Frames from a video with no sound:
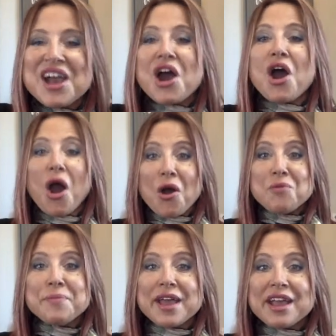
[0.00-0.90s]

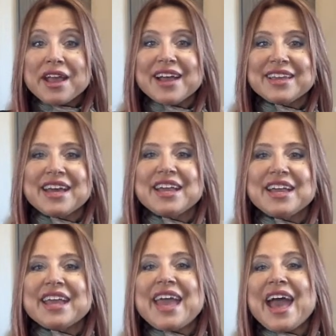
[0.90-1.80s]
hoping I get
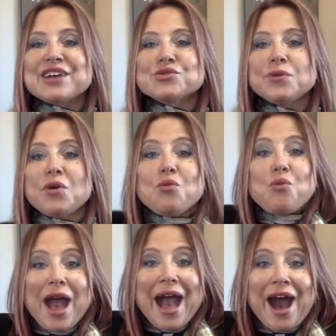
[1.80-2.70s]
a casual,
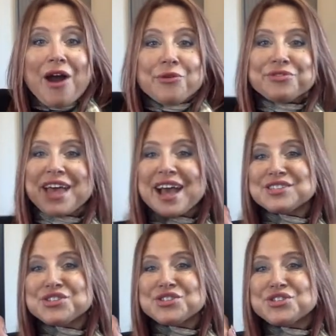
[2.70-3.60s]
wow,
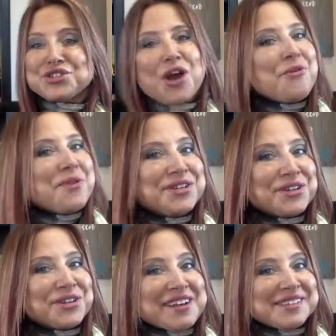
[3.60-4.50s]
that's so
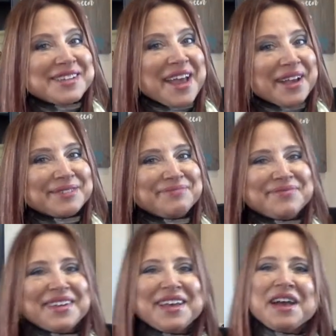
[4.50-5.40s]
interesting.
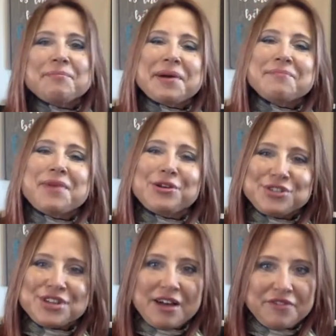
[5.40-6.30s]
But
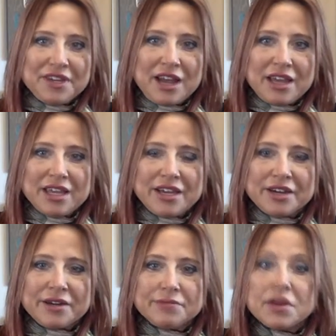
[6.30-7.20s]
most often I
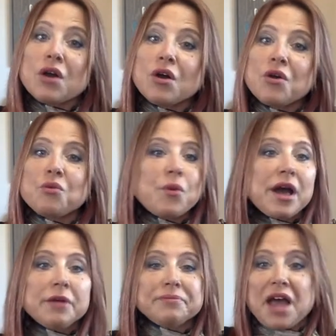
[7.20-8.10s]
hear, oh,
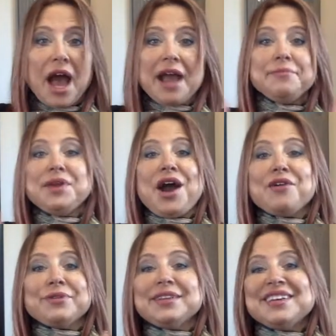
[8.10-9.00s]
well, I'm
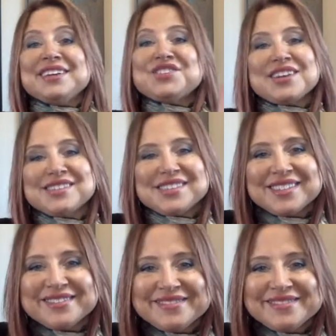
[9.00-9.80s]
not religious.